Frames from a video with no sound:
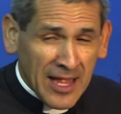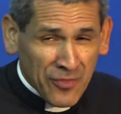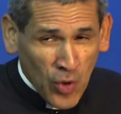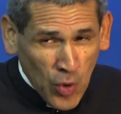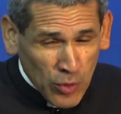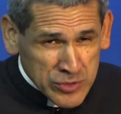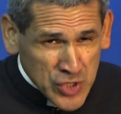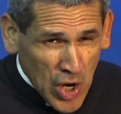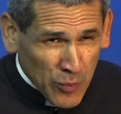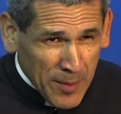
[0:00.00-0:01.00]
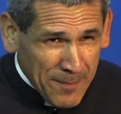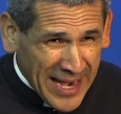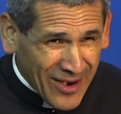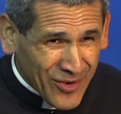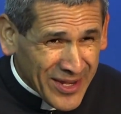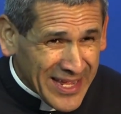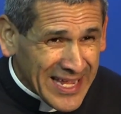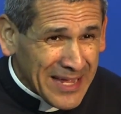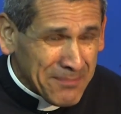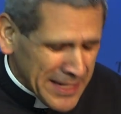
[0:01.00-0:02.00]
and the holes are repaired
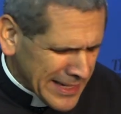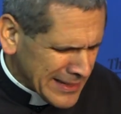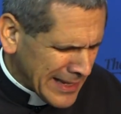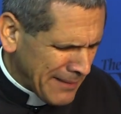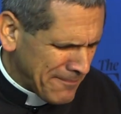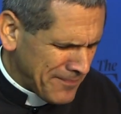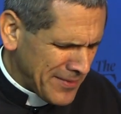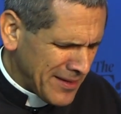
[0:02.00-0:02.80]
immediately.